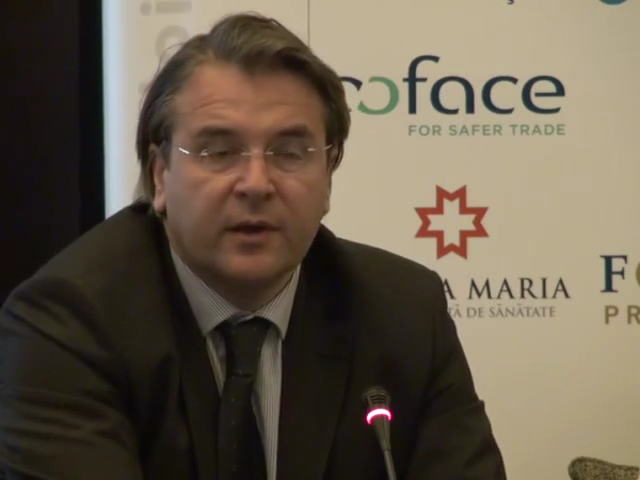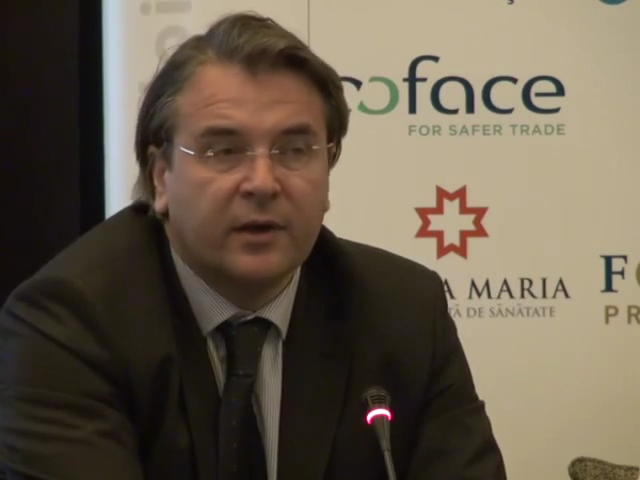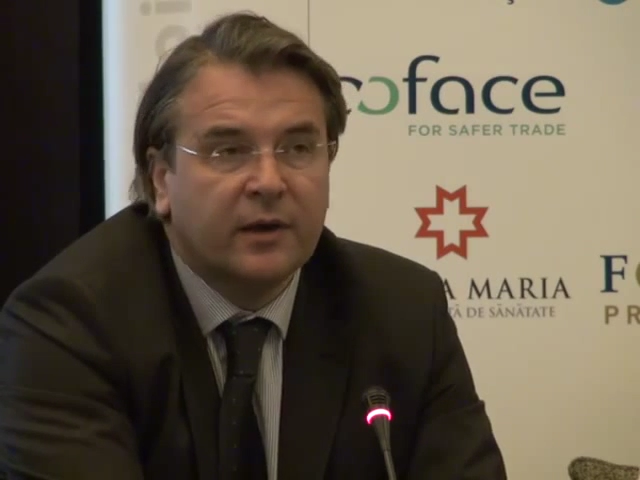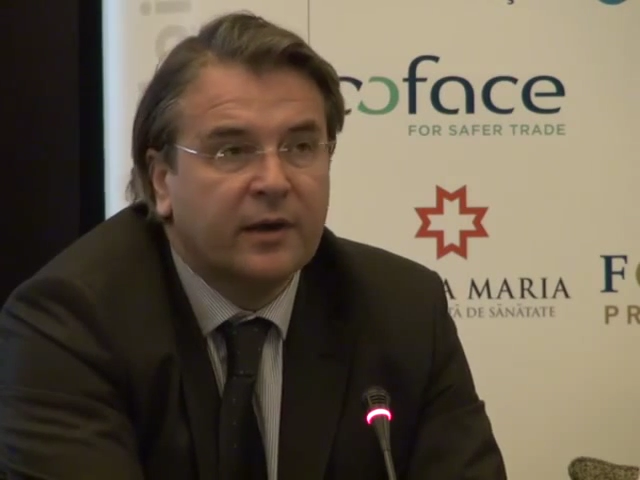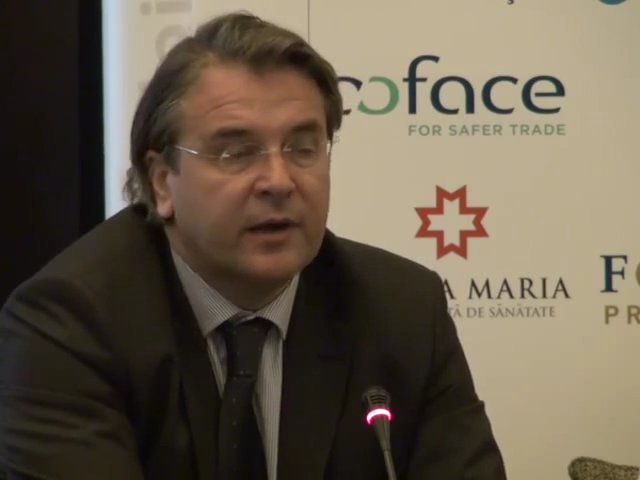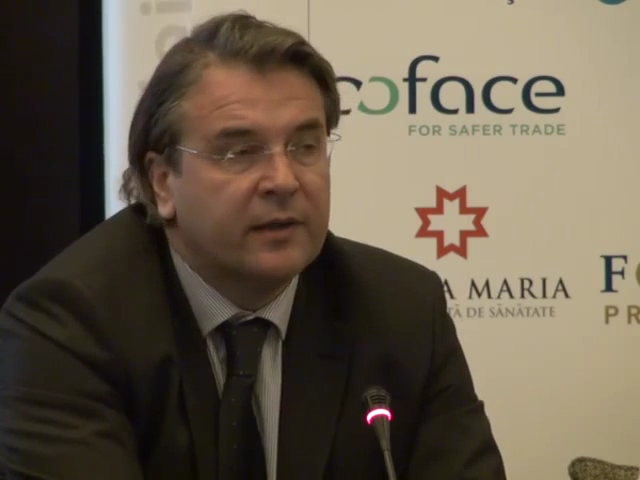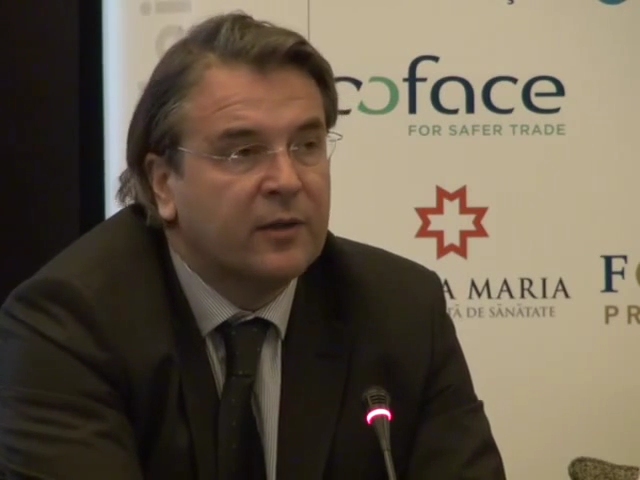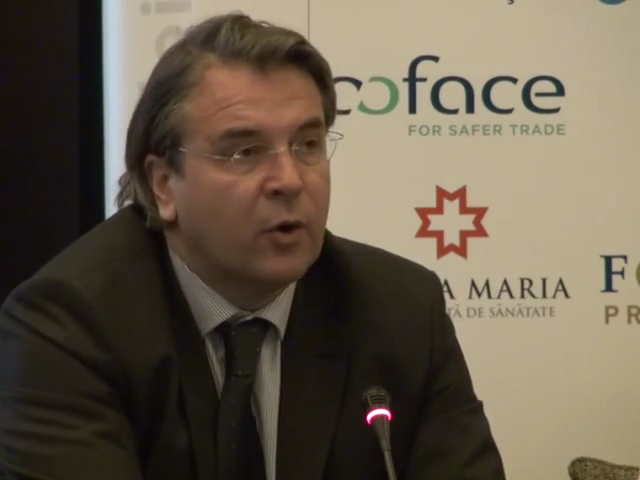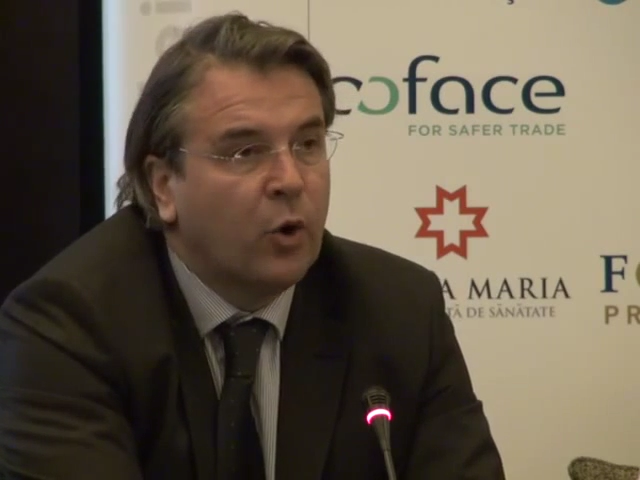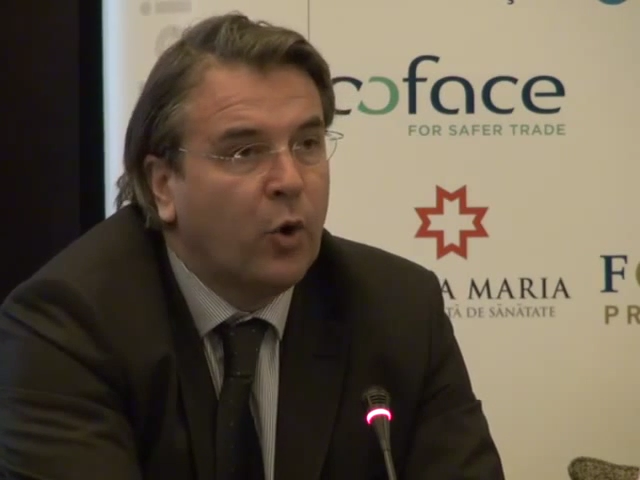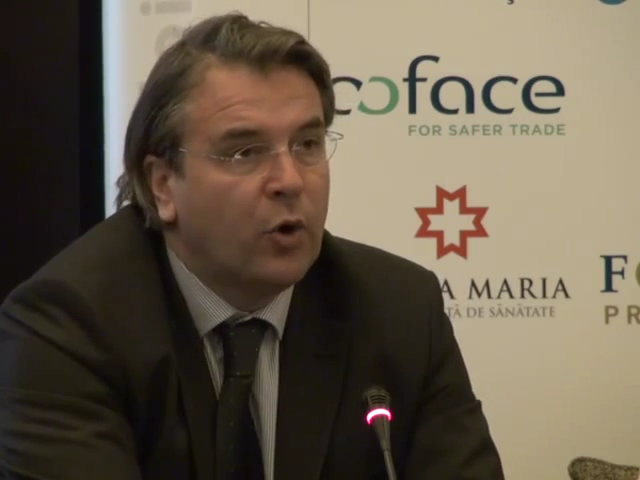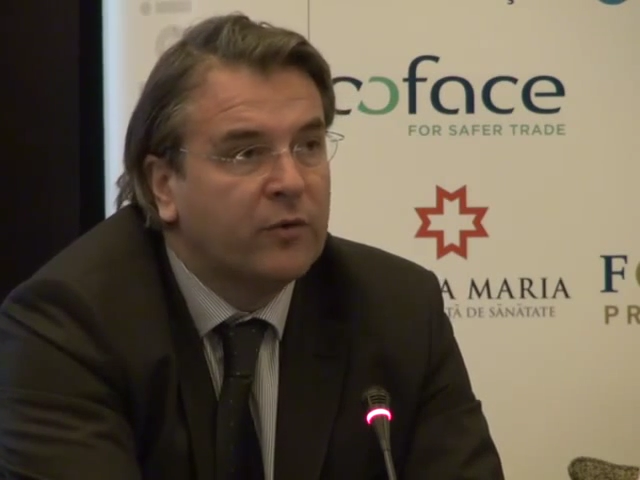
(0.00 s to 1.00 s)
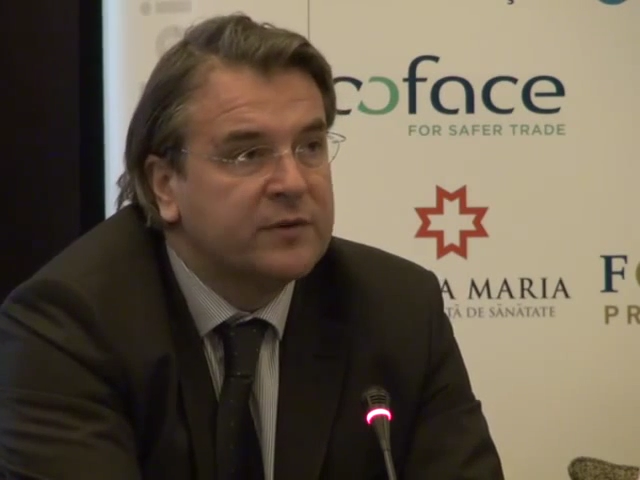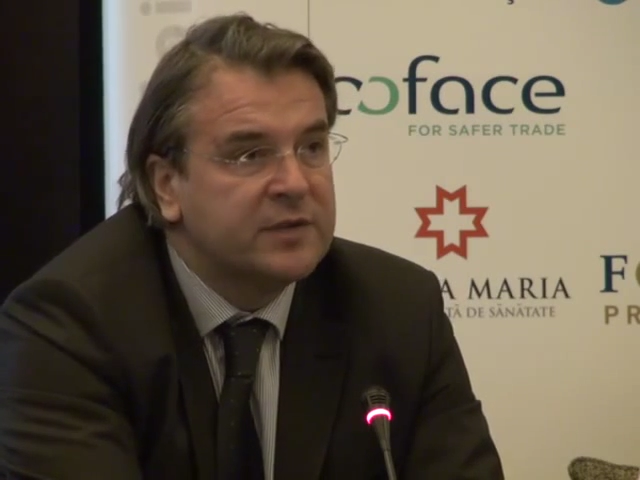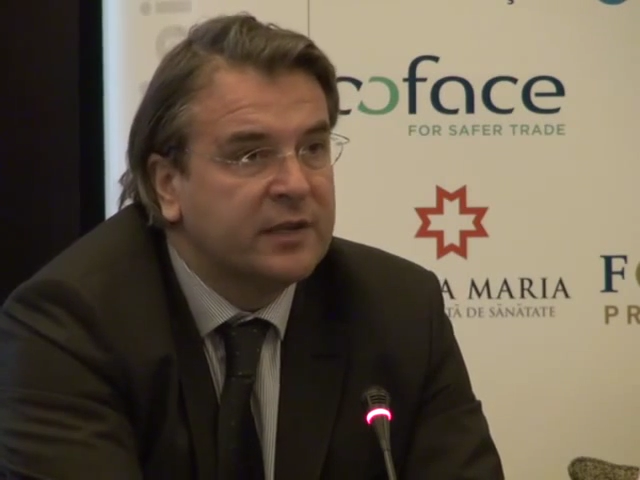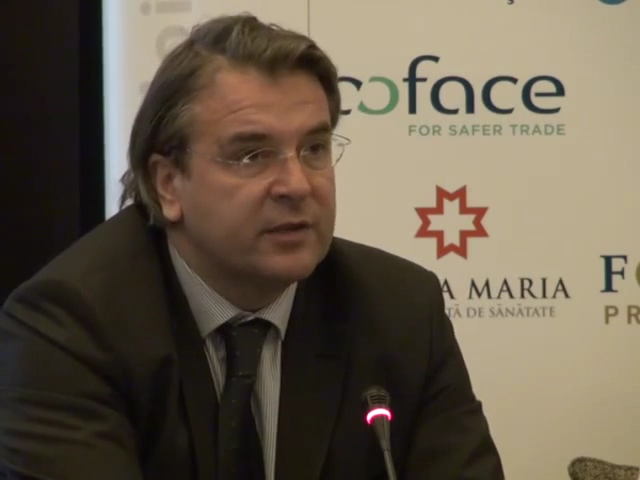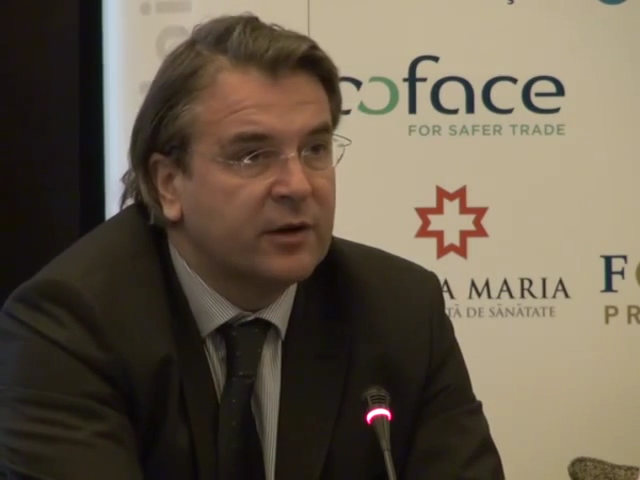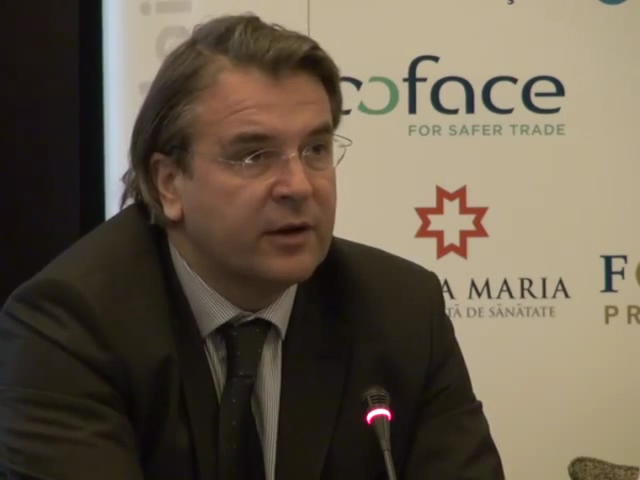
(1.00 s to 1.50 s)
uh, in the whole of
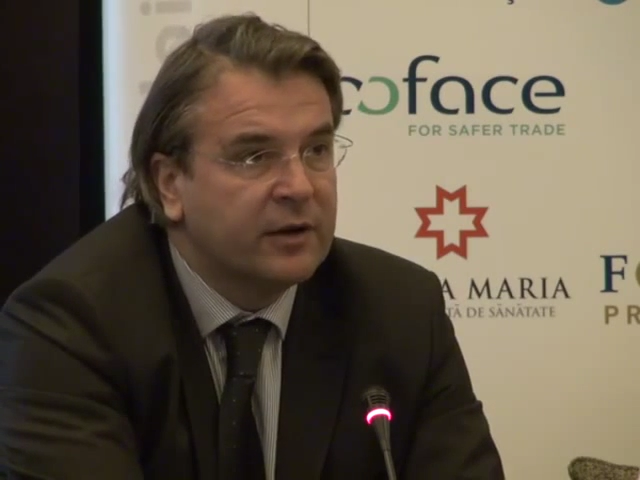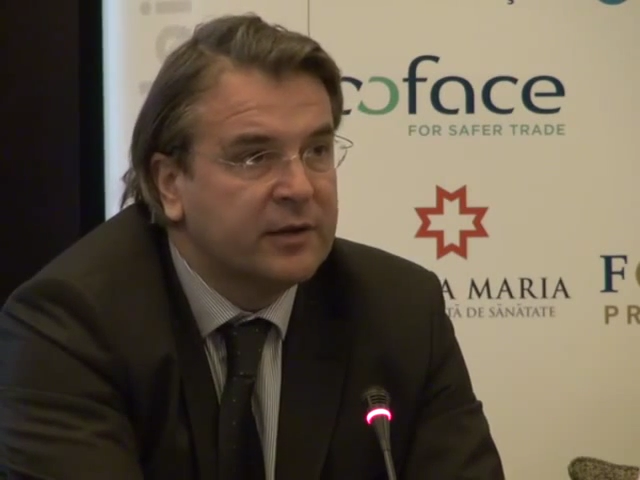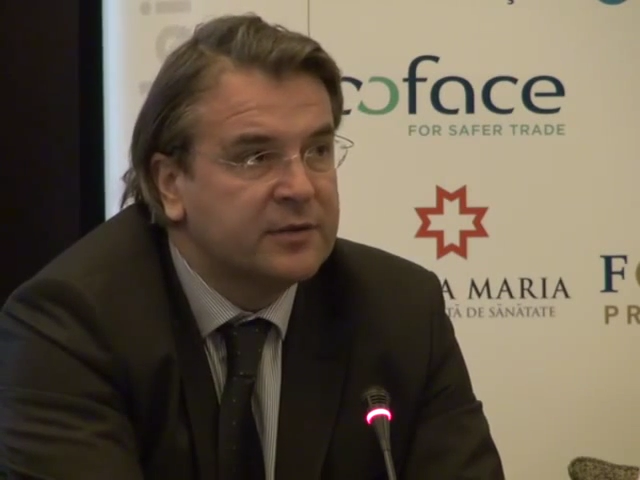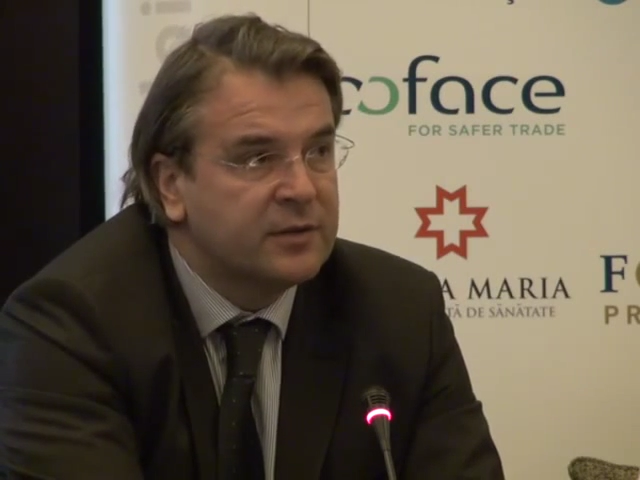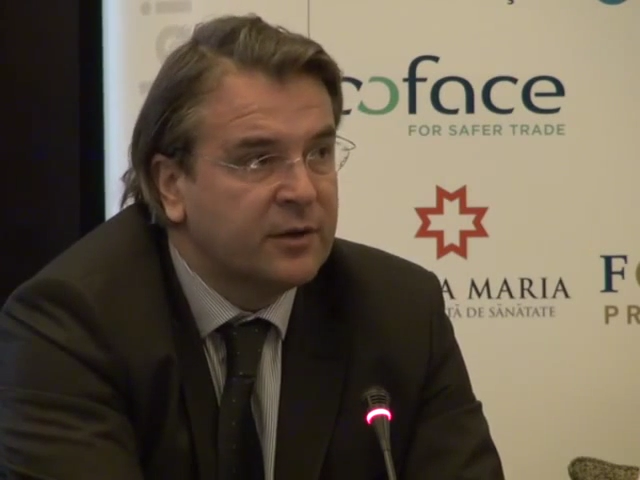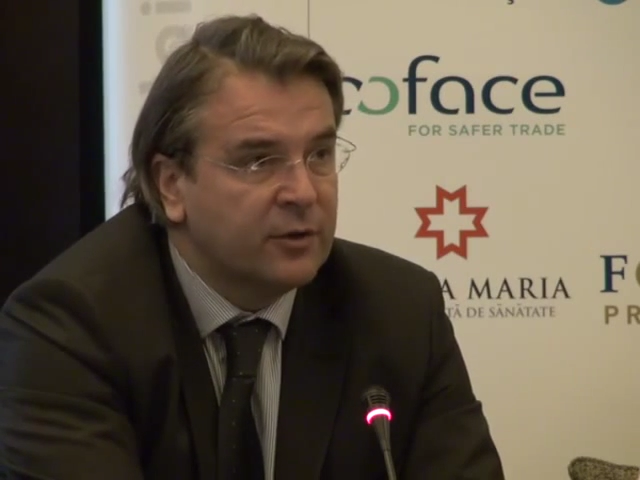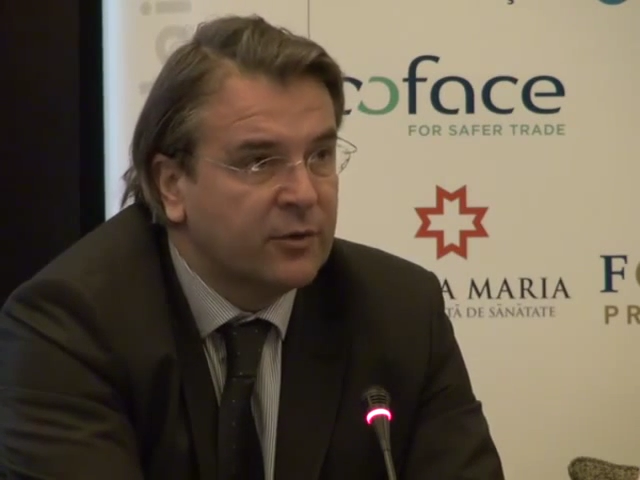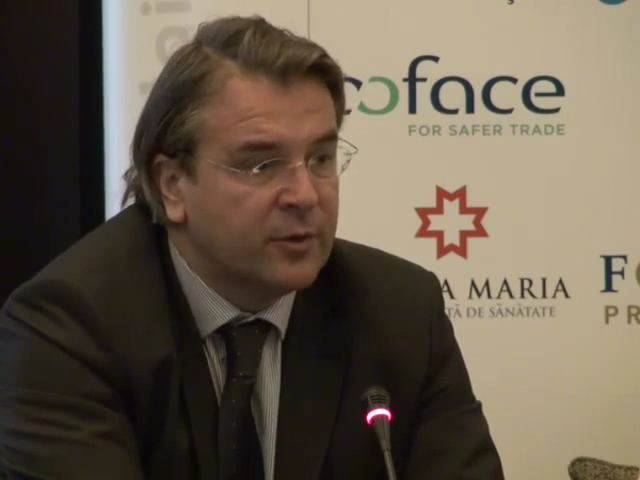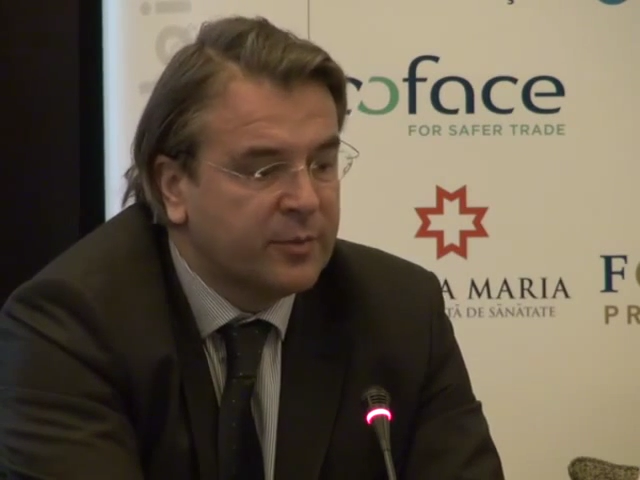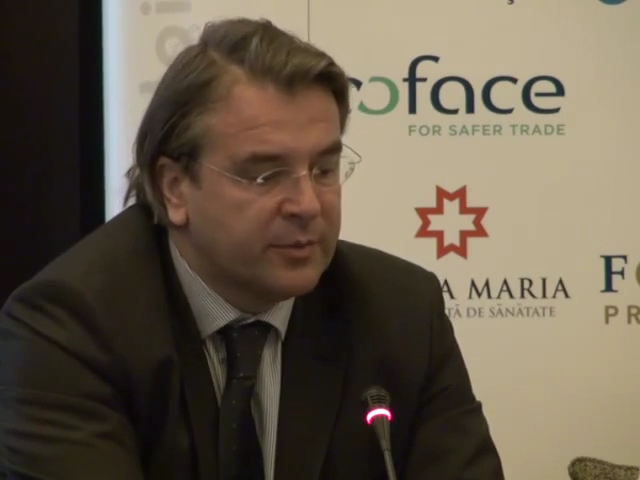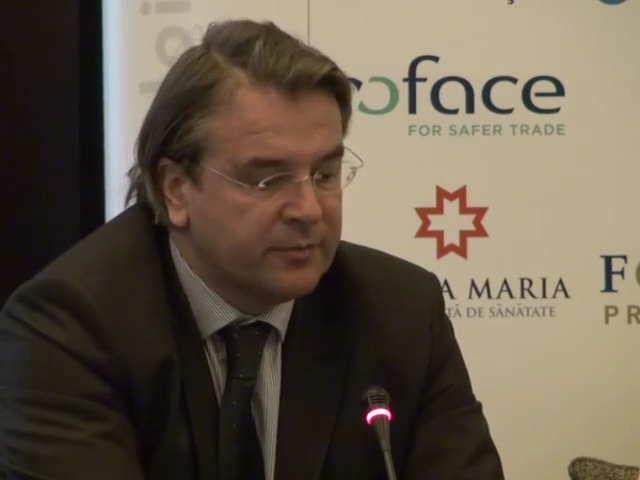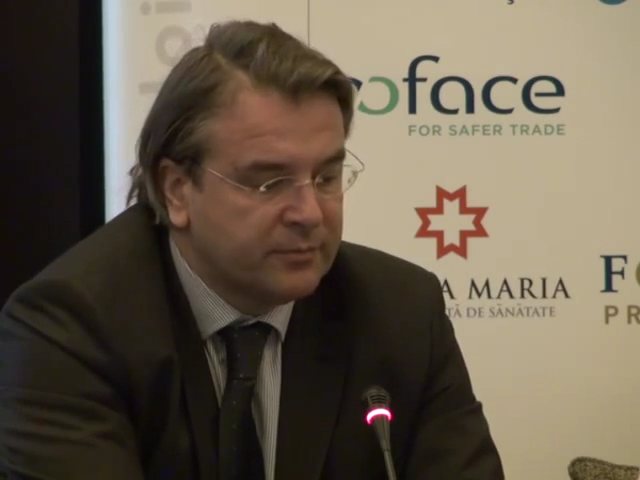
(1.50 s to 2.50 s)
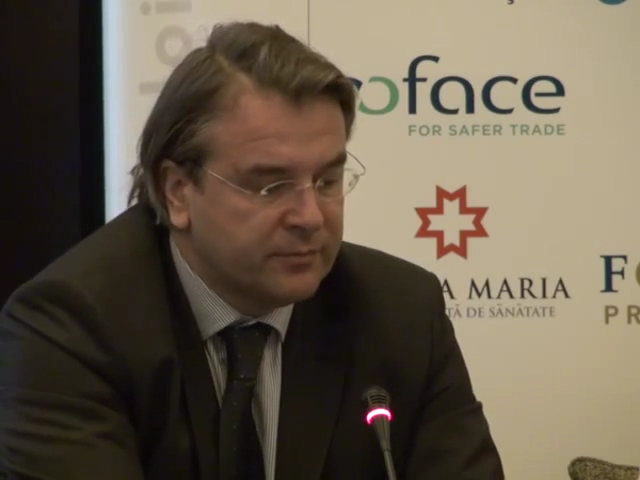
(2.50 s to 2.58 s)
Central and Eastern Europe.